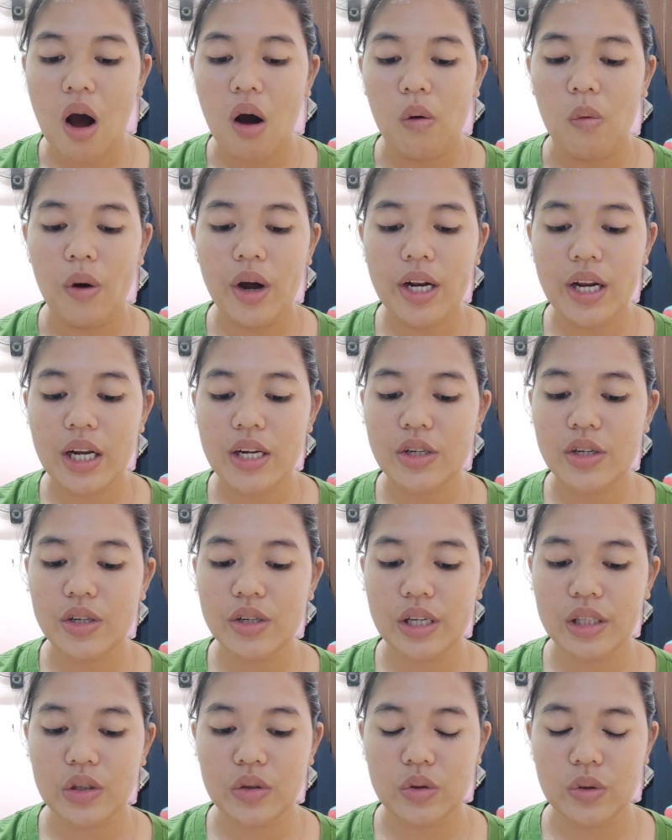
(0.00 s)

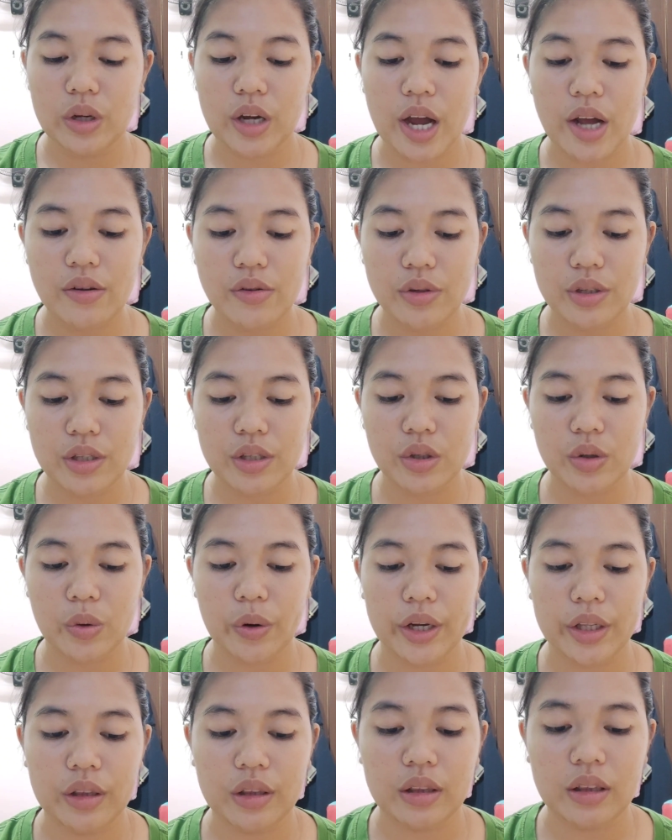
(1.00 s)
192 countries
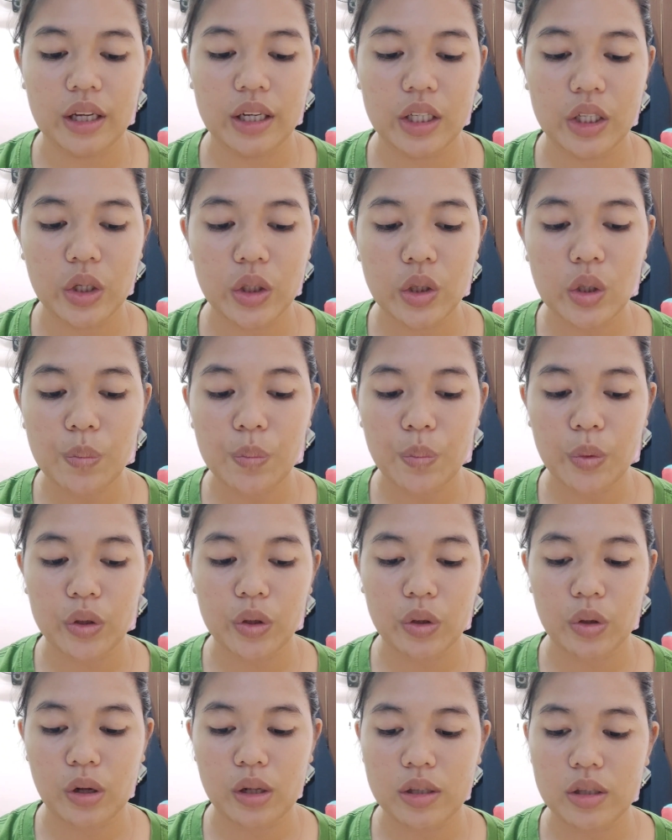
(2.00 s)
joined the Kyoto
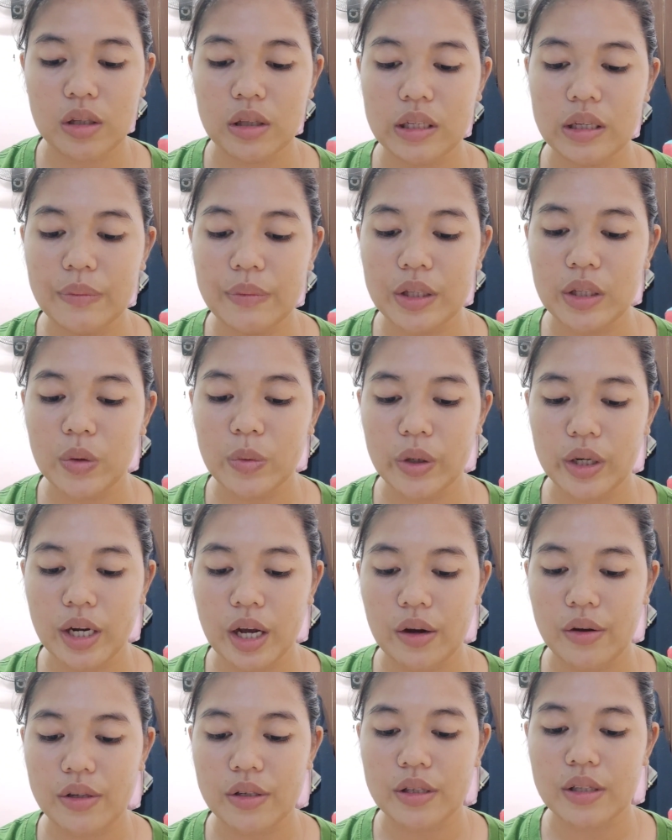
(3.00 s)
Protocol to limit
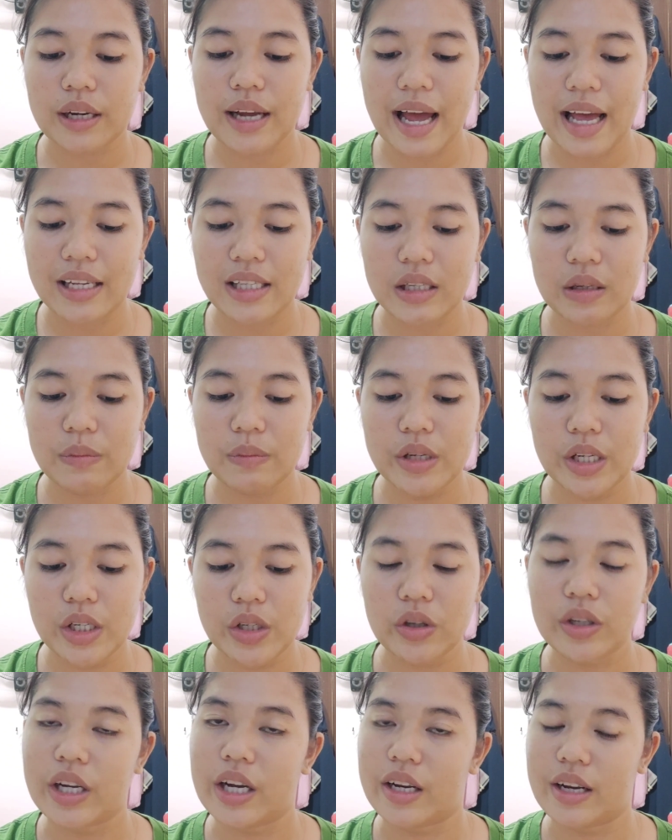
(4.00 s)
greenhouse gas
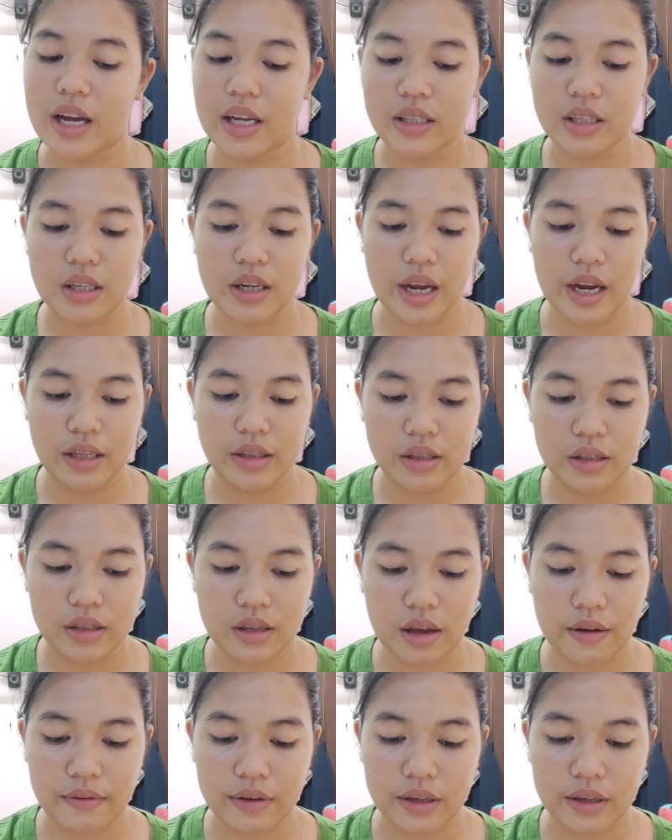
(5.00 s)
emission in 1987.